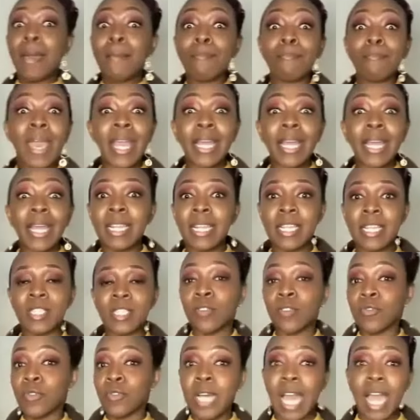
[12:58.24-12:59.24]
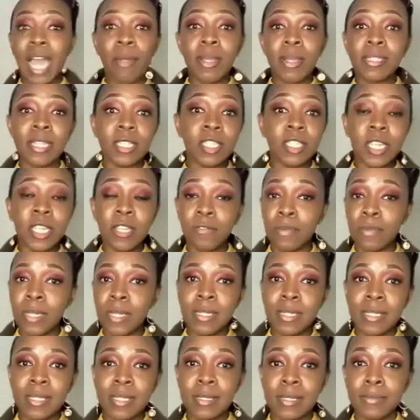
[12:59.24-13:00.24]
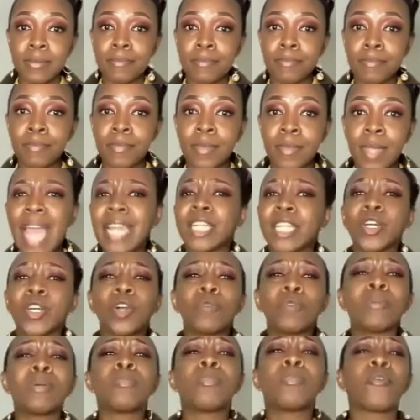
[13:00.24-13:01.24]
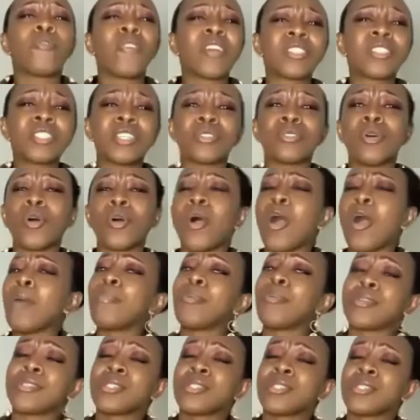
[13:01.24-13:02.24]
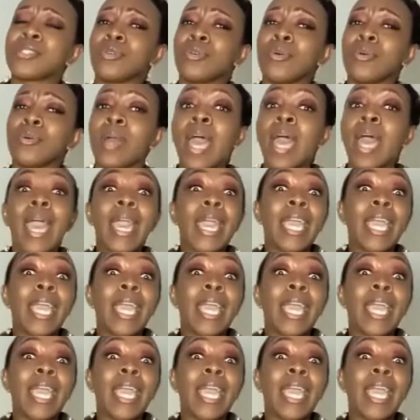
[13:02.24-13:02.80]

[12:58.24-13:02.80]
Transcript: Make a list of your current achievements. And it could be professional or personal.